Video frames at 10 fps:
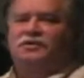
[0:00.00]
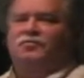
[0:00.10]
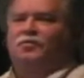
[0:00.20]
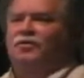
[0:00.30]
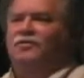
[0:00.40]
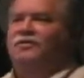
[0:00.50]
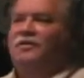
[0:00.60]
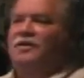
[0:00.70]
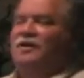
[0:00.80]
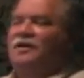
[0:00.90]
word
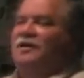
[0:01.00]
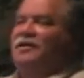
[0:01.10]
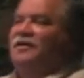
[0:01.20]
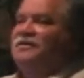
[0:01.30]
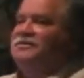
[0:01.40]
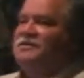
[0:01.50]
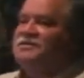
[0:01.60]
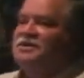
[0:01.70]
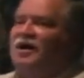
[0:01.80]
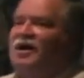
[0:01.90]
that
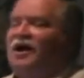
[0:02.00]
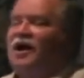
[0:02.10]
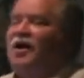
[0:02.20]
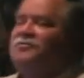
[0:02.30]
says, I'm